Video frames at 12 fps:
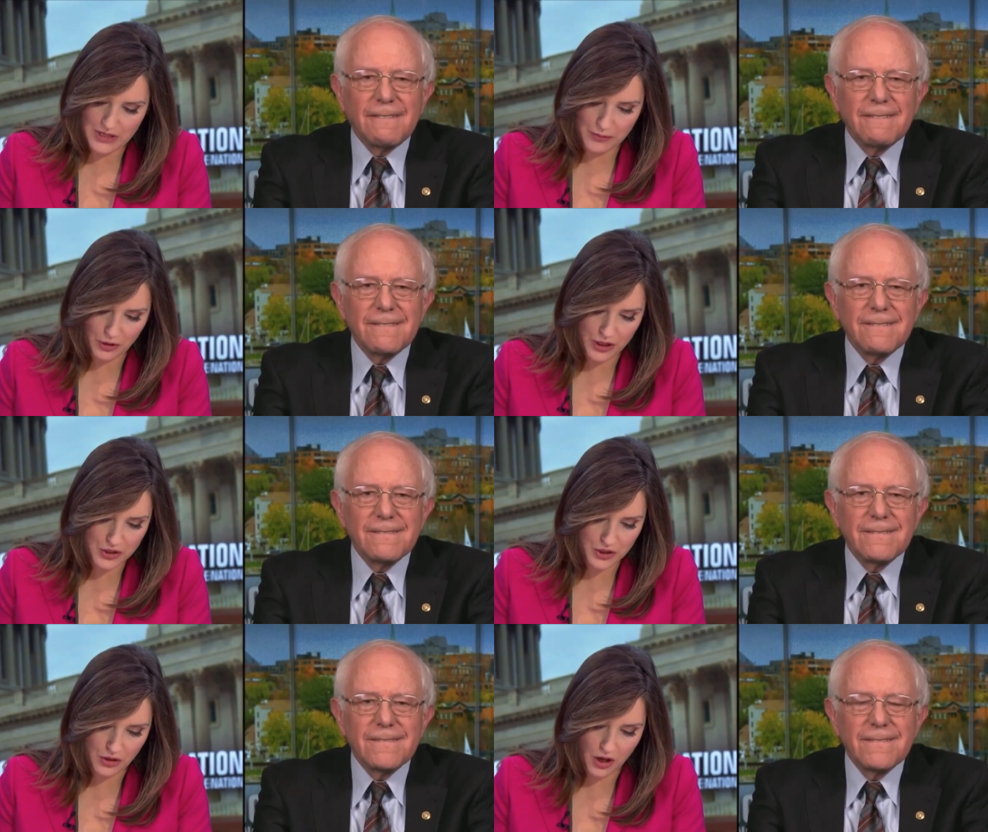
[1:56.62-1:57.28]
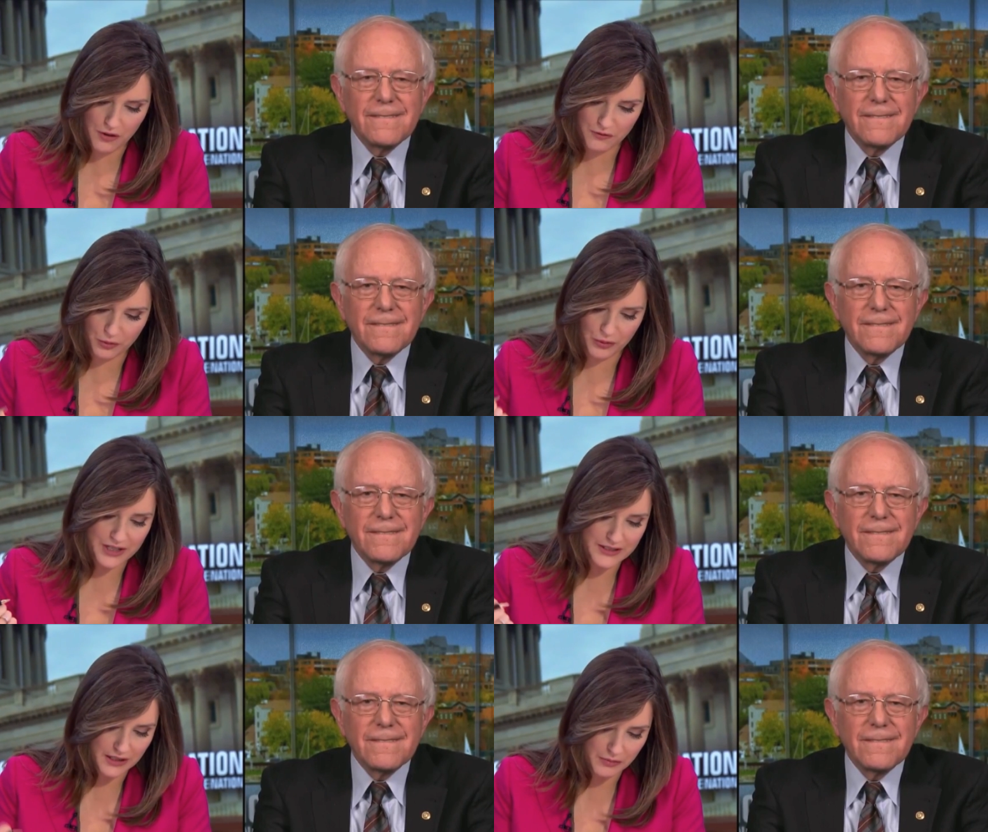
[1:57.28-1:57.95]
Speaker 1: Democrats should call for
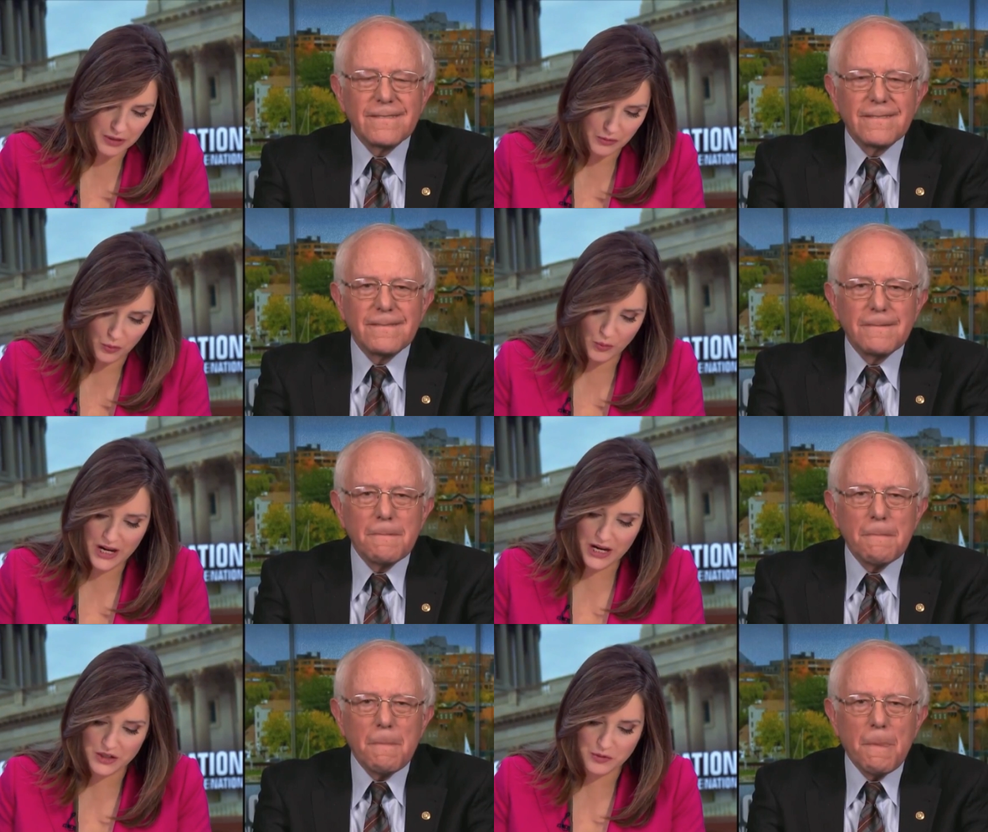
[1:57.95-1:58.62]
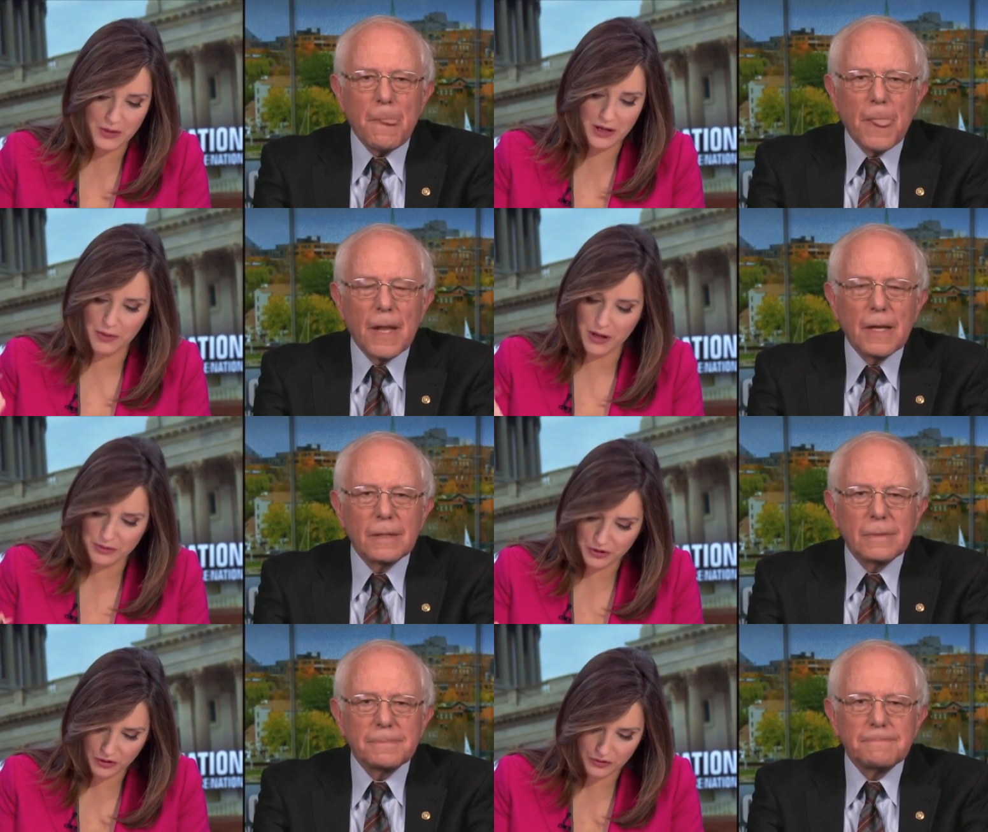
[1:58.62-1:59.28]
raising the minimum wage, make
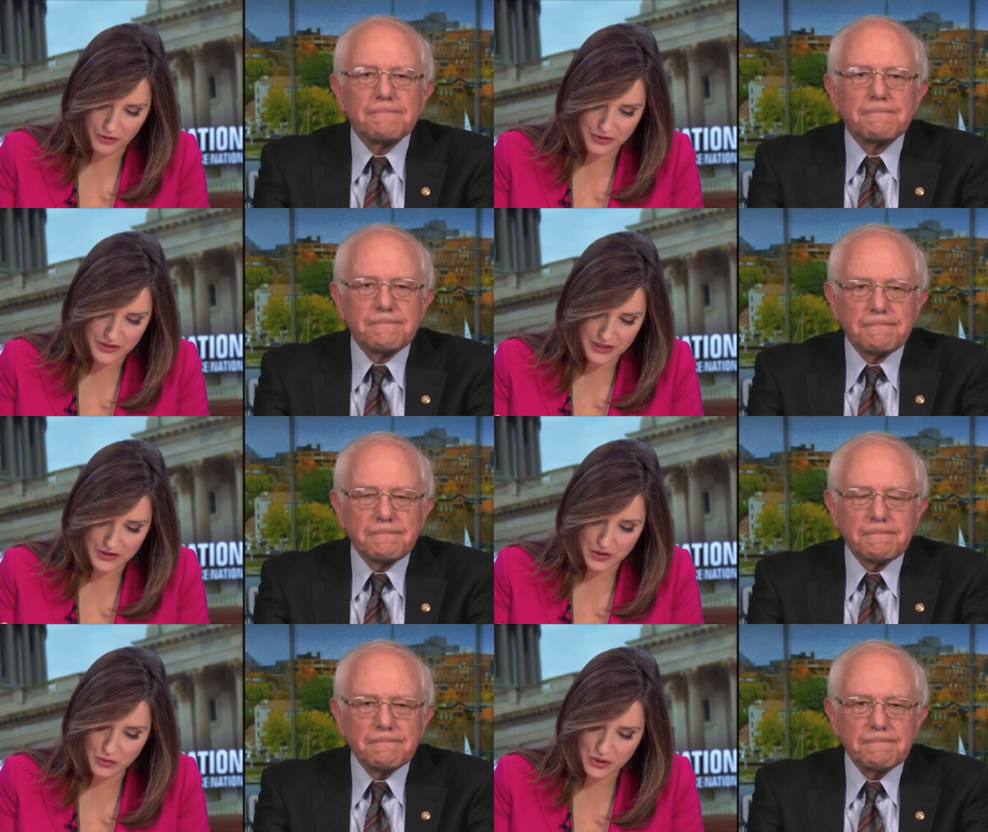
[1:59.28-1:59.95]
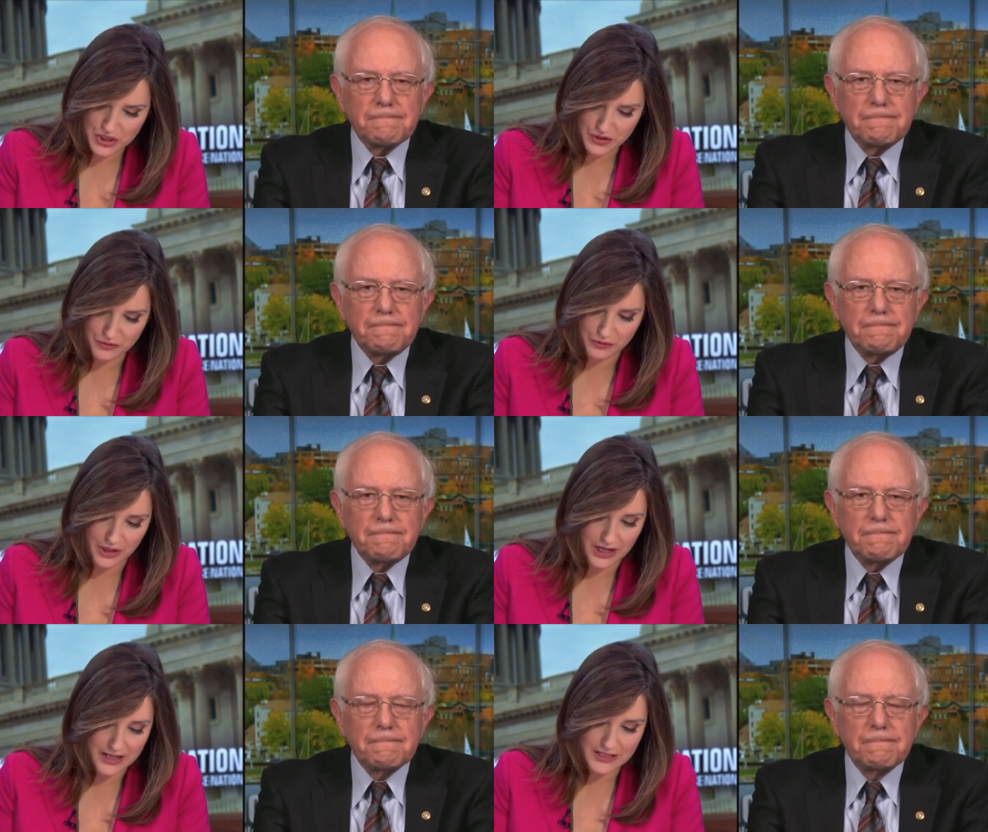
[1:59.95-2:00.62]
public universities tuition
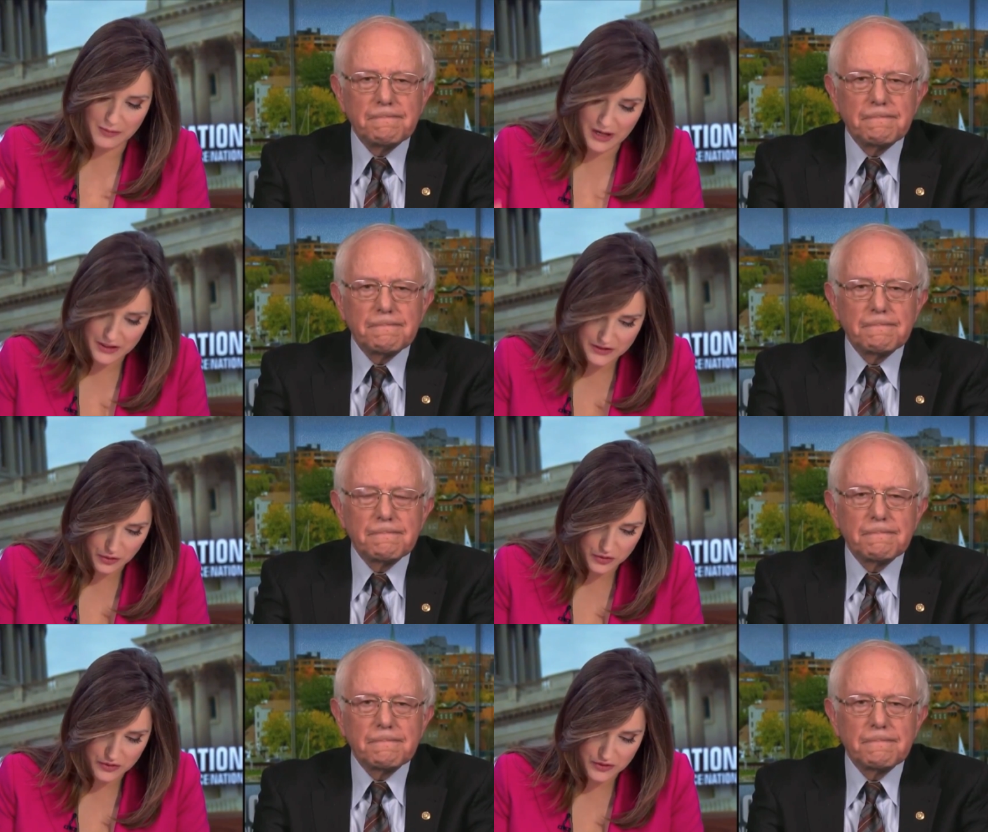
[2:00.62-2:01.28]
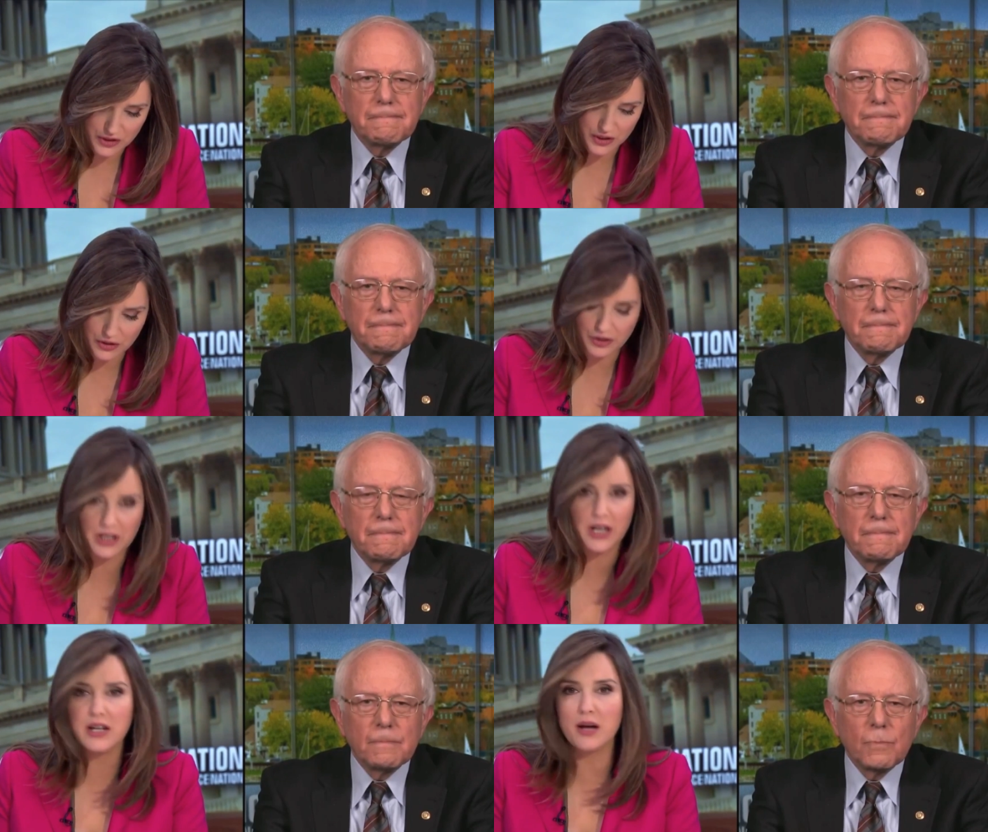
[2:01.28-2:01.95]
free, expand Social
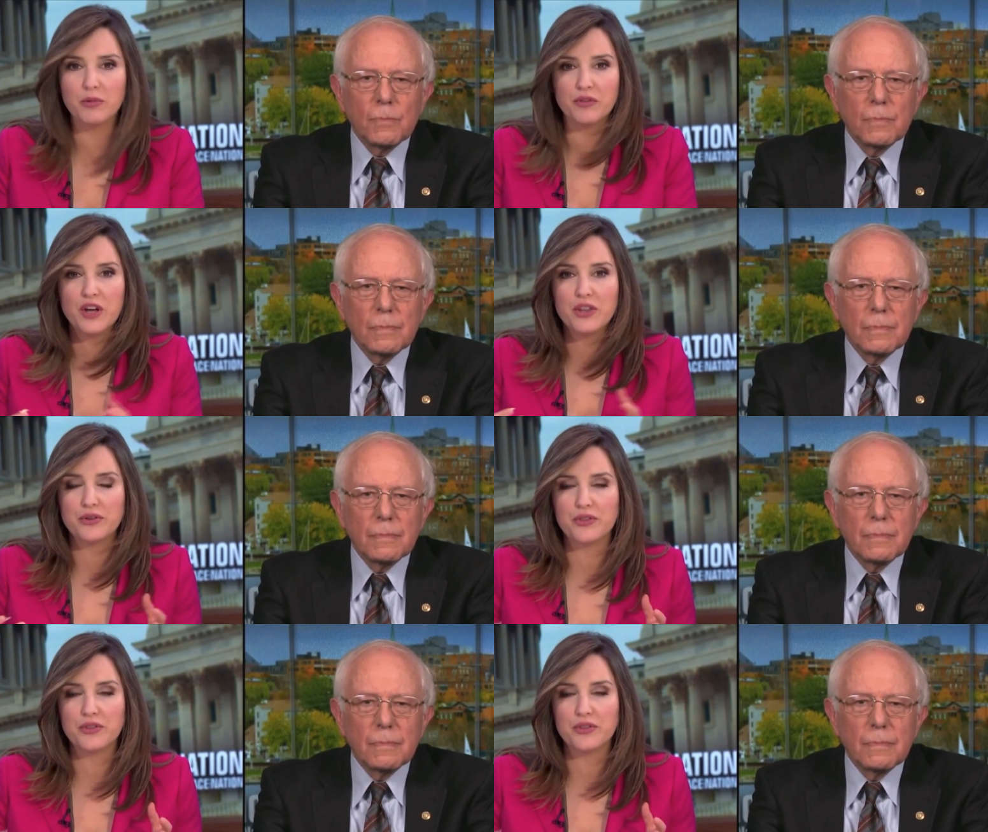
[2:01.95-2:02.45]
Security, a number of other